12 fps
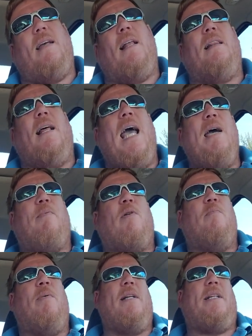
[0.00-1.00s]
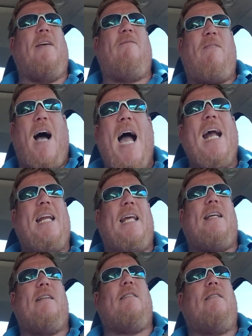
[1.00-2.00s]
label, but define
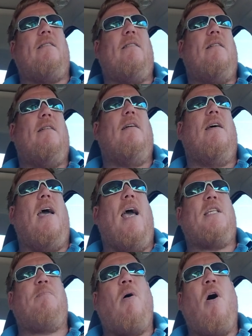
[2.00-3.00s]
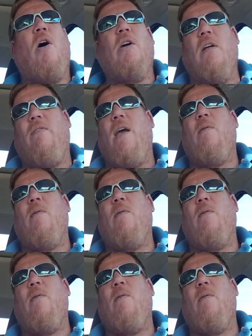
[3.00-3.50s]
it as part of a